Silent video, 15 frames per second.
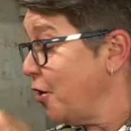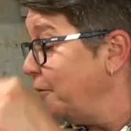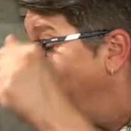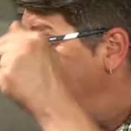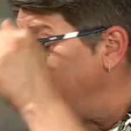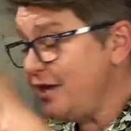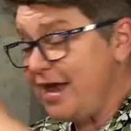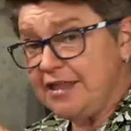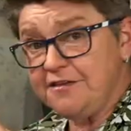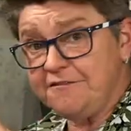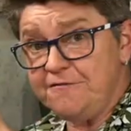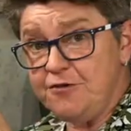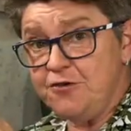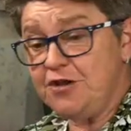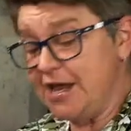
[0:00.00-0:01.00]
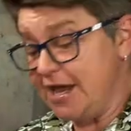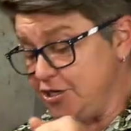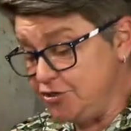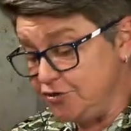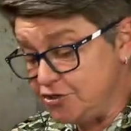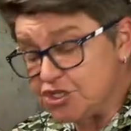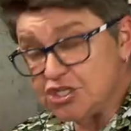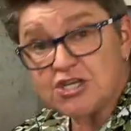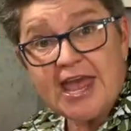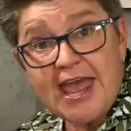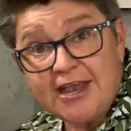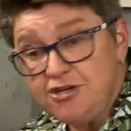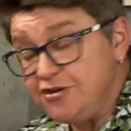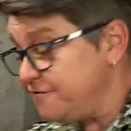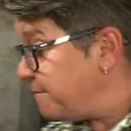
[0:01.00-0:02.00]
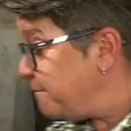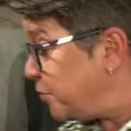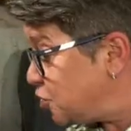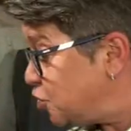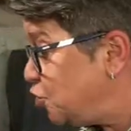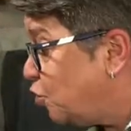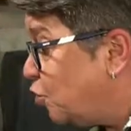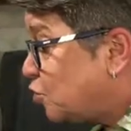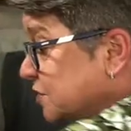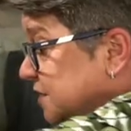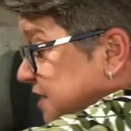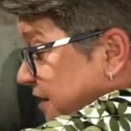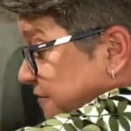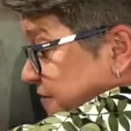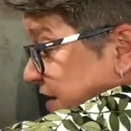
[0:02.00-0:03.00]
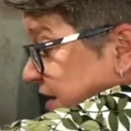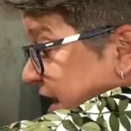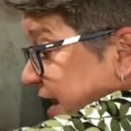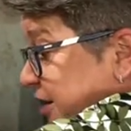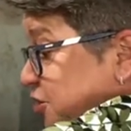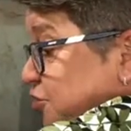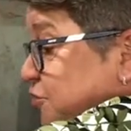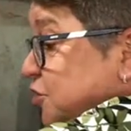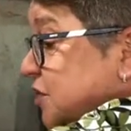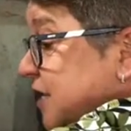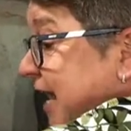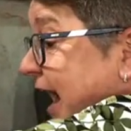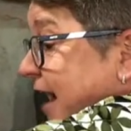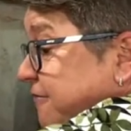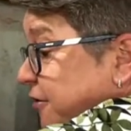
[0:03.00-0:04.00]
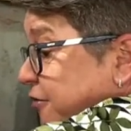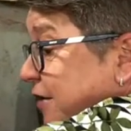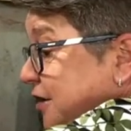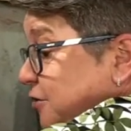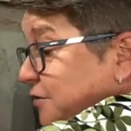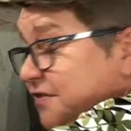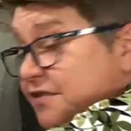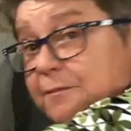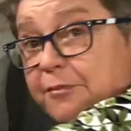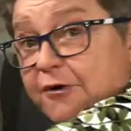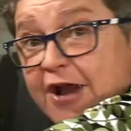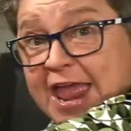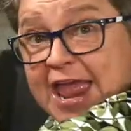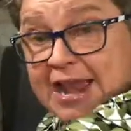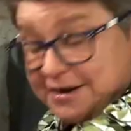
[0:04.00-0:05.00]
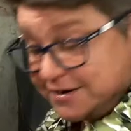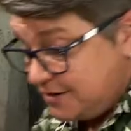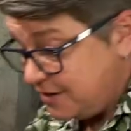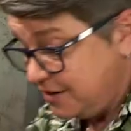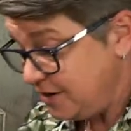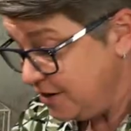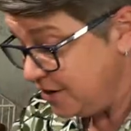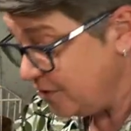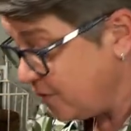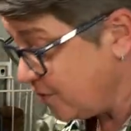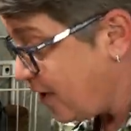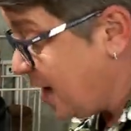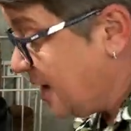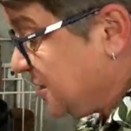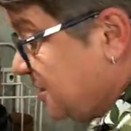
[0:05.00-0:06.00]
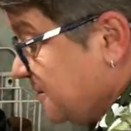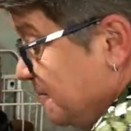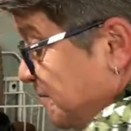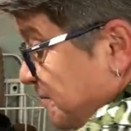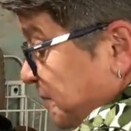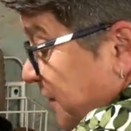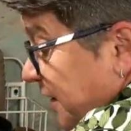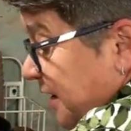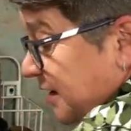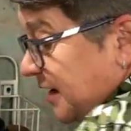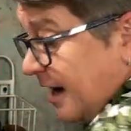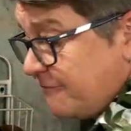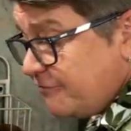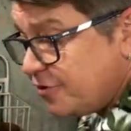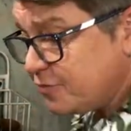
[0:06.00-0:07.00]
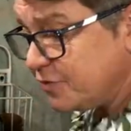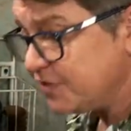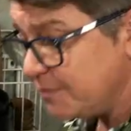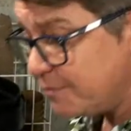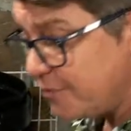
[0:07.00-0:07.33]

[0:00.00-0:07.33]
when you add the food and you and you've put your stuff in and you cover it with the bran, all right? Cover it with the